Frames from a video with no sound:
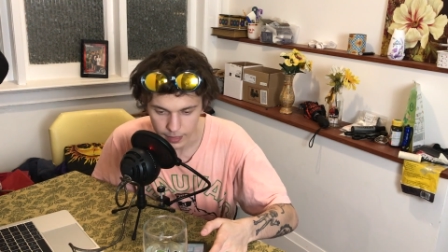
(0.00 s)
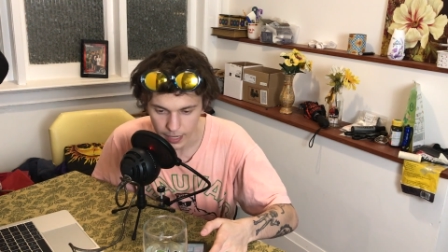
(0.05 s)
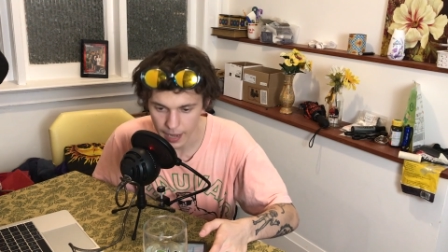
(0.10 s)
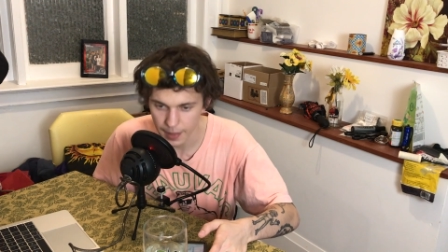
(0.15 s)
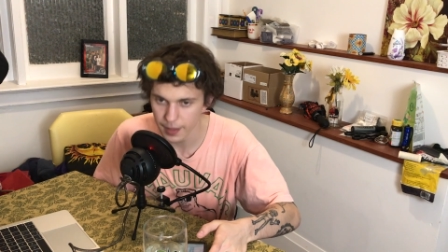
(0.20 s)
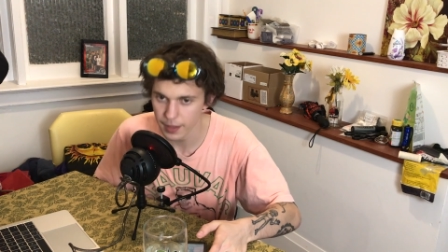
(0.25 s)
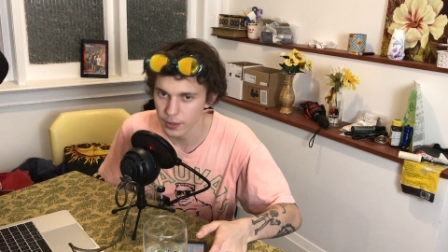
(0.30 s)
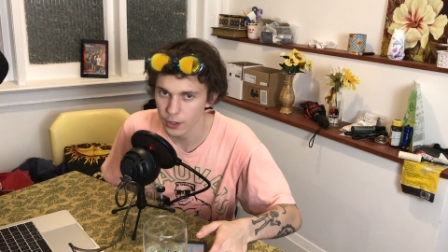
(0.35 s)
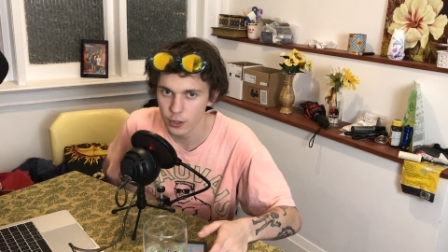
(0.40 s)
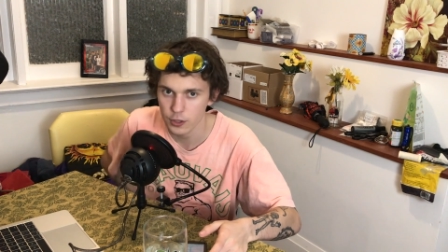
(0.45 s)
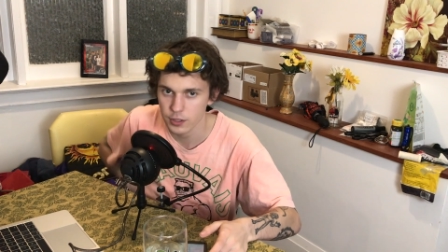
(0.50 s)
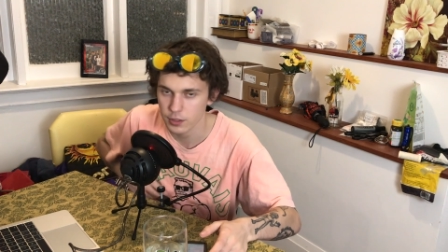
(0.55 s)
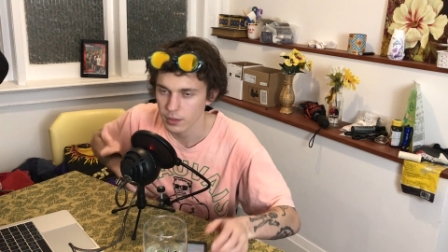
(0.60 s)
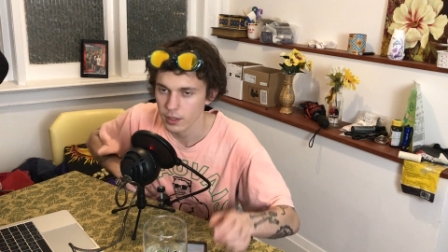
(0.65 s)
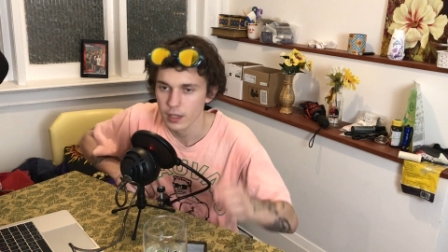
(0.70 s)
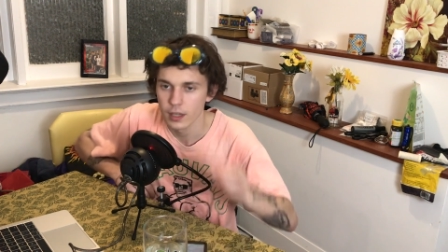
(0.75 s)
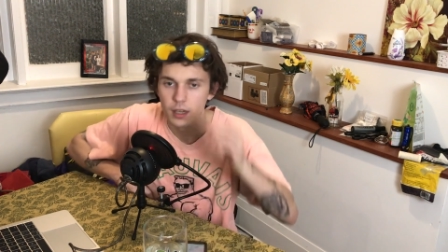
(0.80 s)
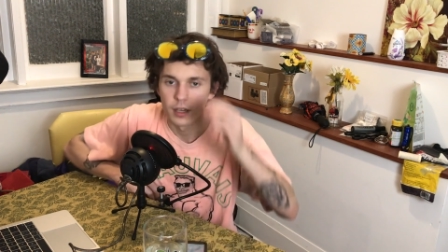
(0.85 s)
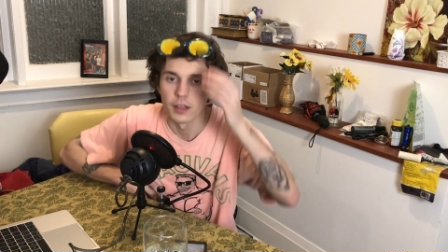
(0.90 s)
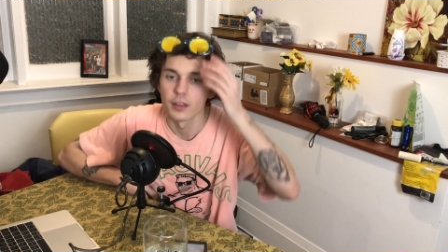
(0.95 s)
And then
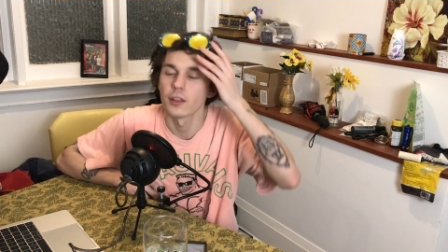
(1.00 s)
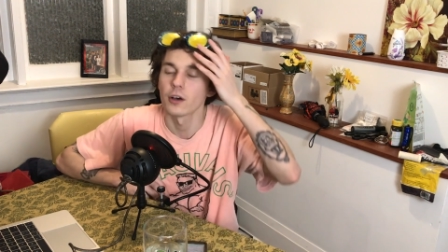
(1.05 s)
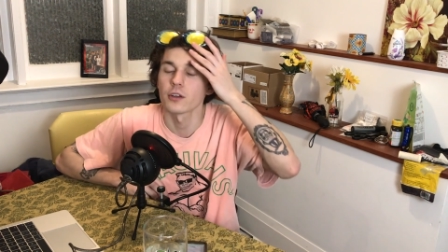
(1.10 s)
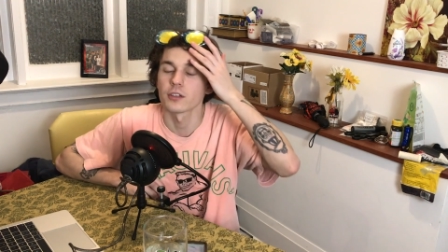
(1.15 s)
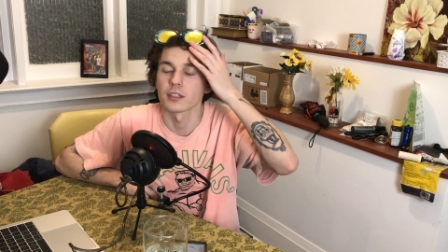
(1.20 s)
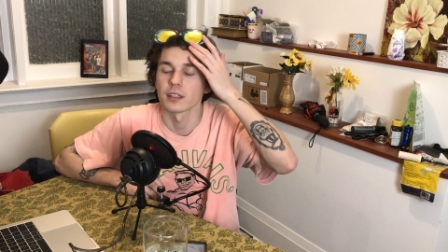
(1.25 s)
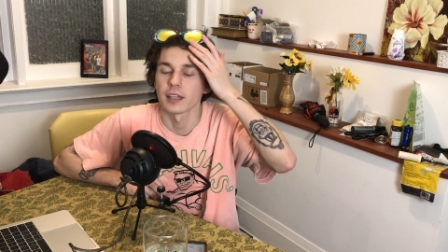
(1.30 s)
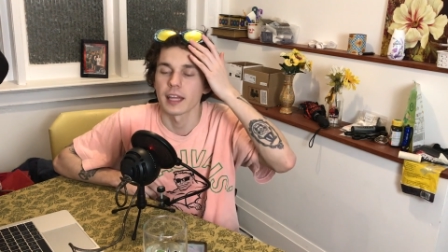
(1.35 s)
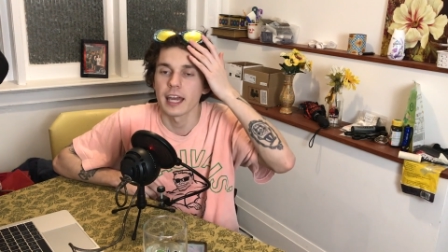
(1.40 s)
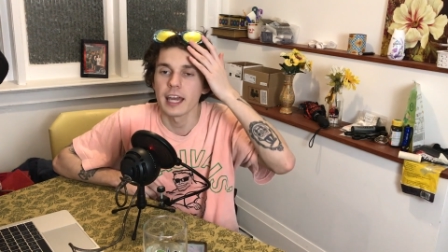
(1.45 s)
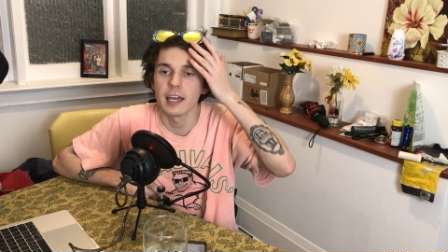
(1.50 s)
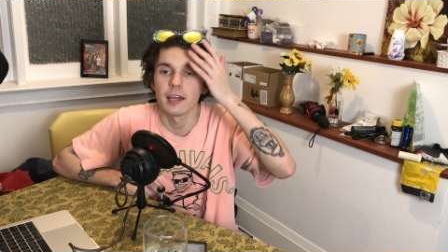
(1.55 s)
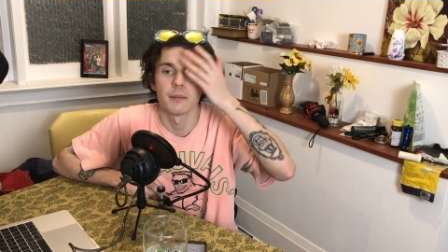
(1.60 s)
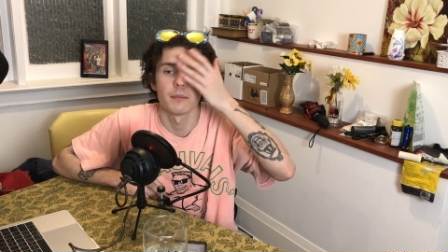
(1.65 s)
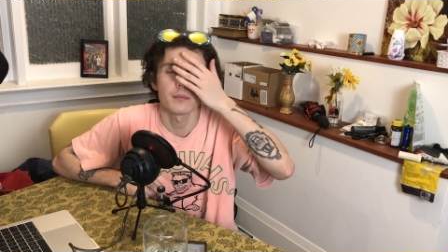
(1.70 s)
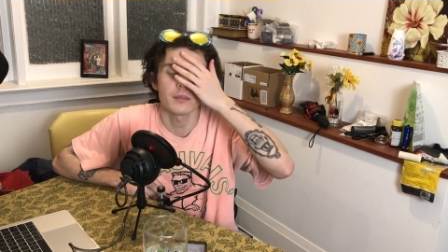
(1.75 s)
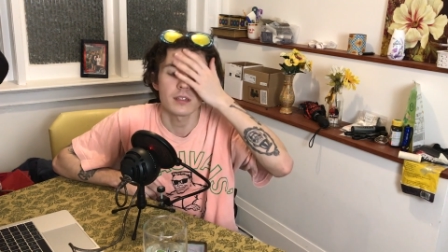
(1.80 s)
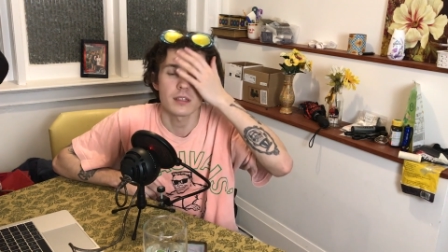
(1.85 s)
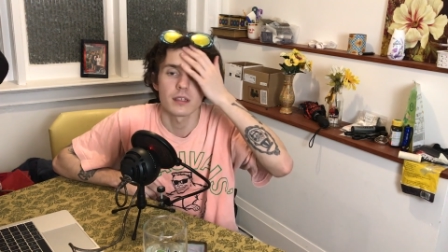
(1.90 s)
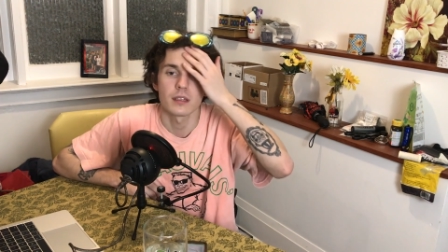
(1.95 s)
those those
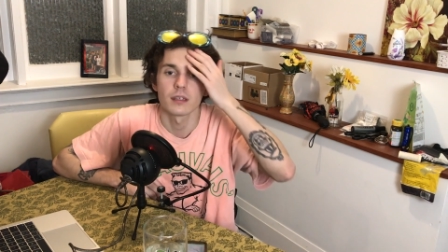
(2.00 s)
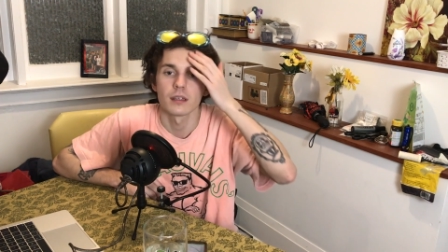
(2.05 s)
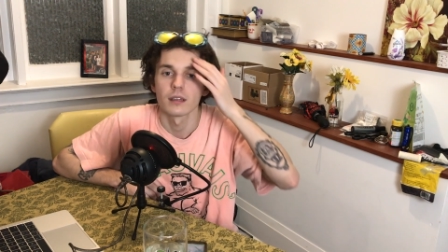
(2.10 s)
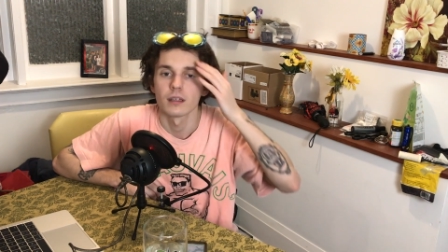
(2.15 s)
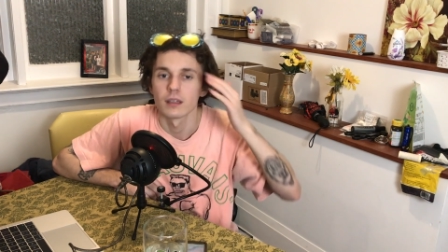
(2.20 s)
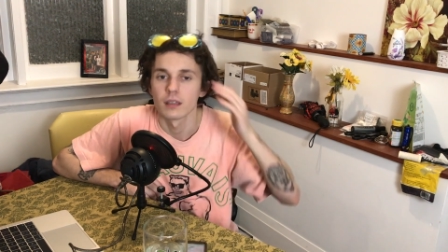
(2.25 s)
lames,